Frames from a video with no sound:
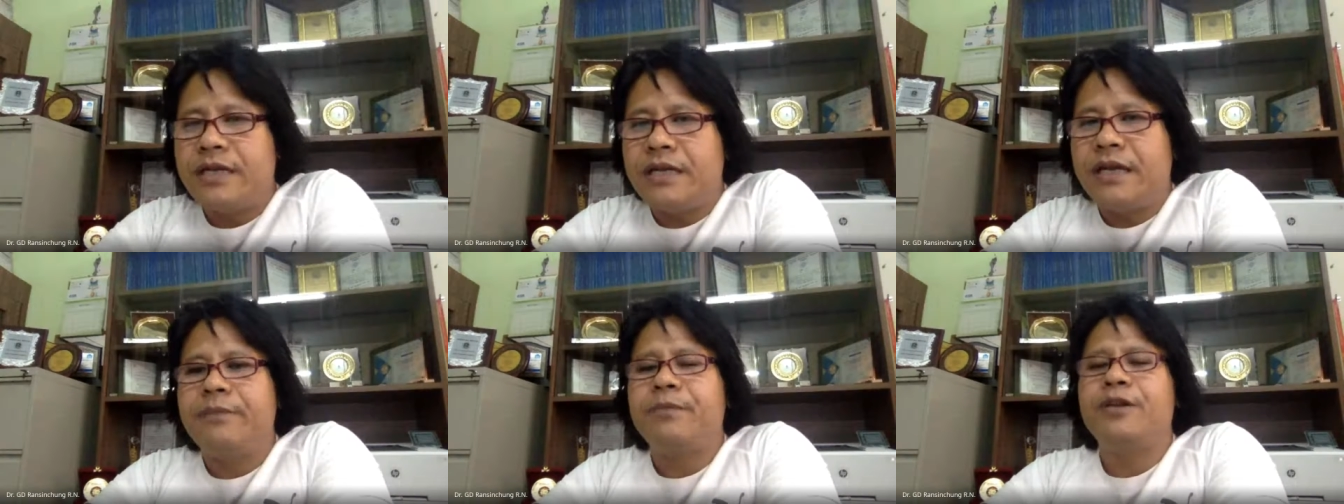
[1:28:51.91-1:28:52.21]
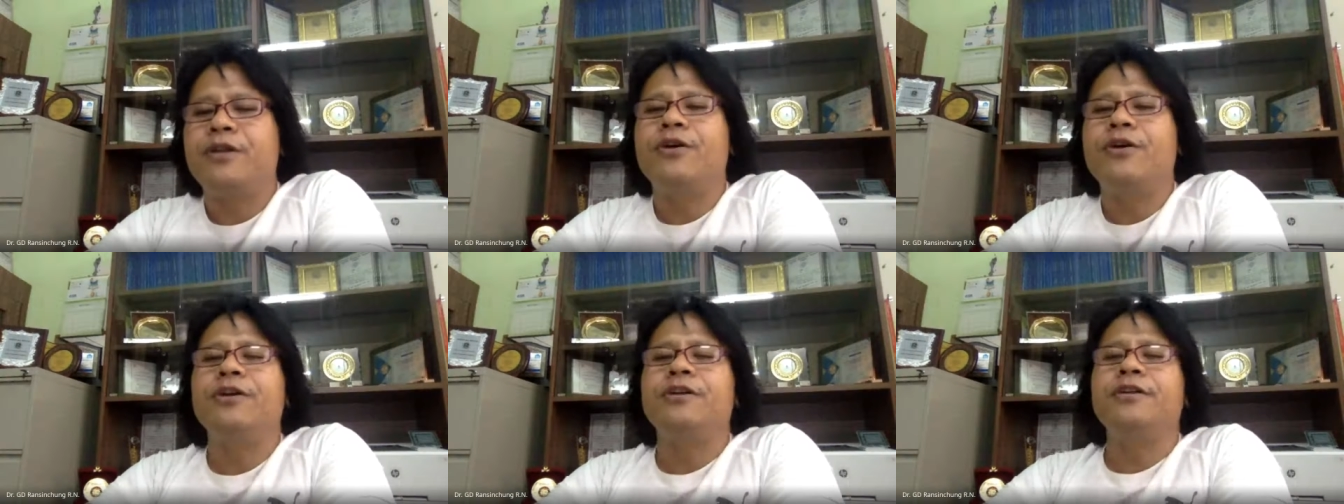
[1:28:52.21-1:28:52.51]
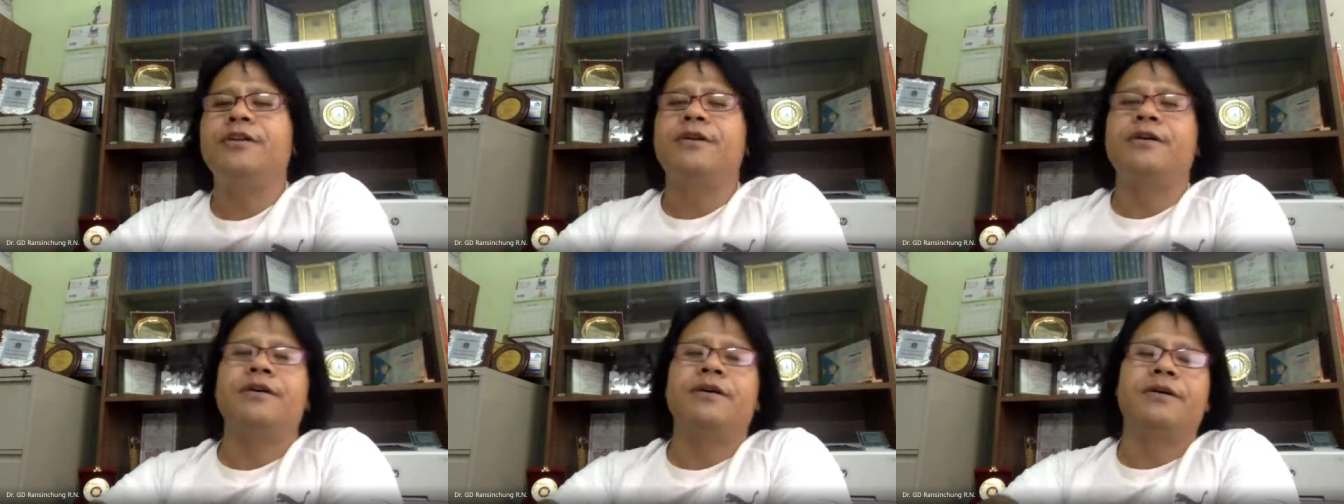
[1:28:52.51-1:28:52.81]
Let me
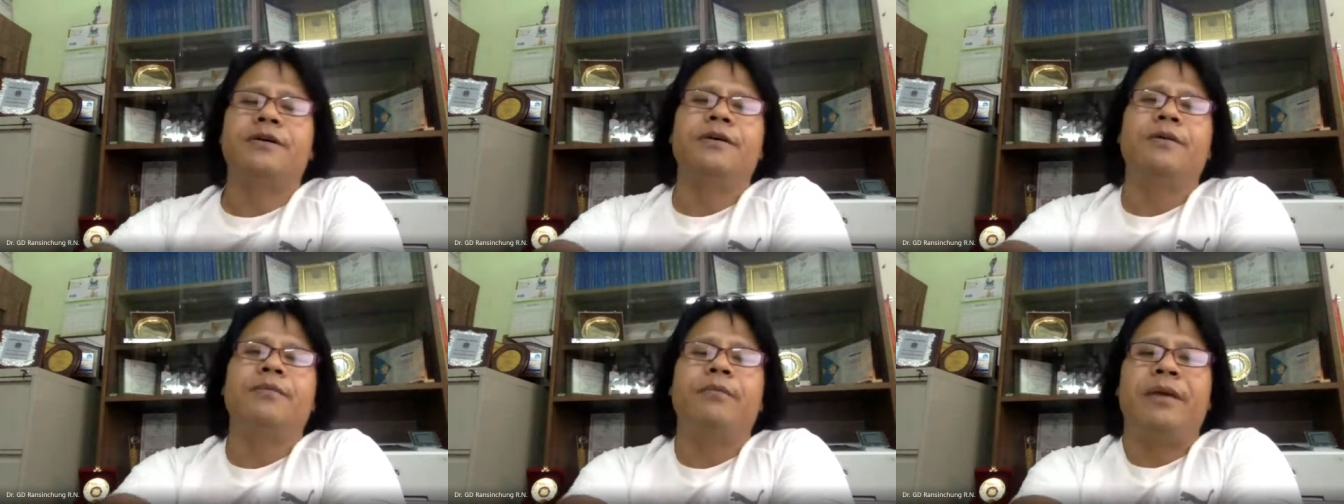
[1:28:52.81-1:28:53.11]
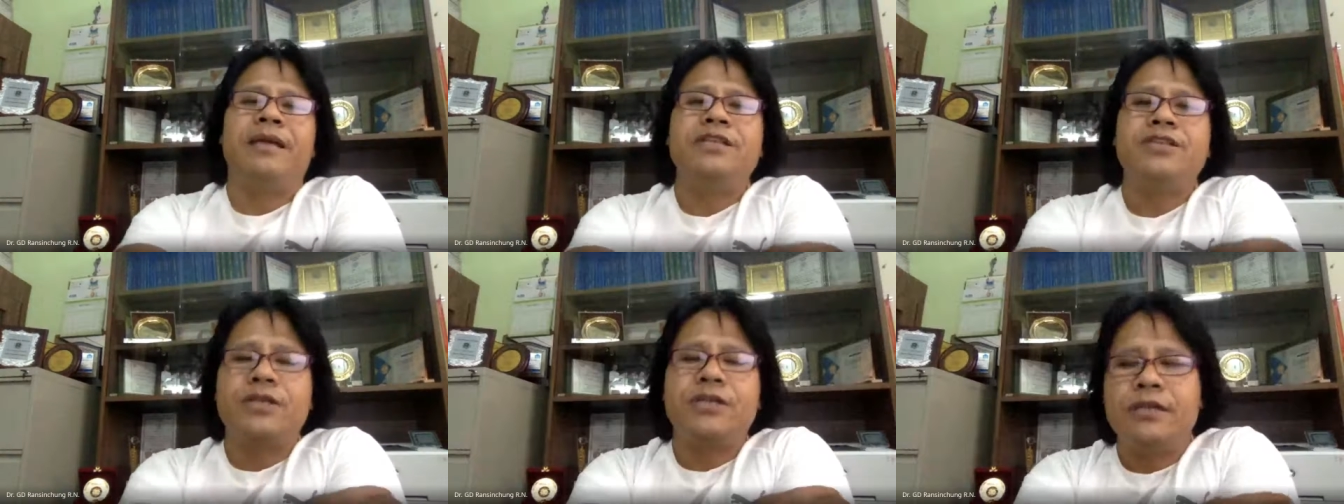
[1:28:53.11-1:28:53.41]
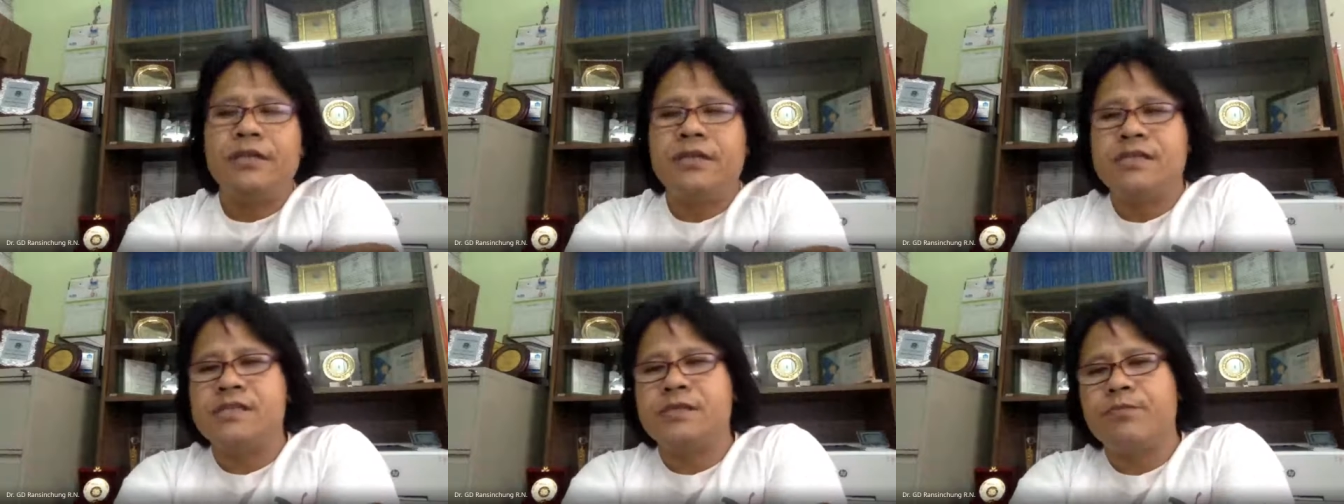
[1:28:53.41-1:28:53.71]
not
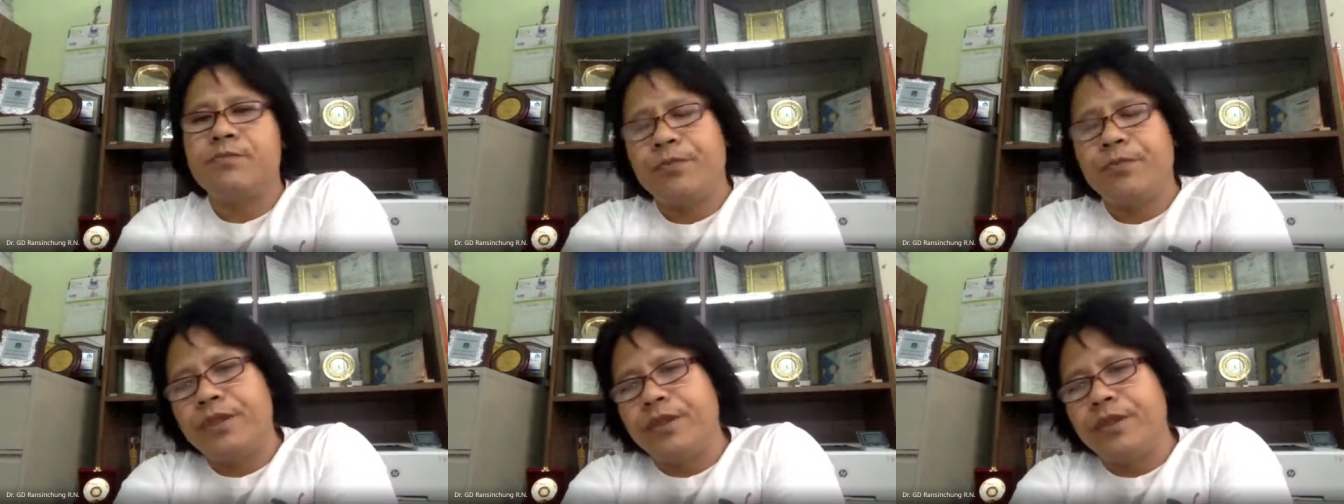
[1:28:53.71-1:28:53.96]
mention this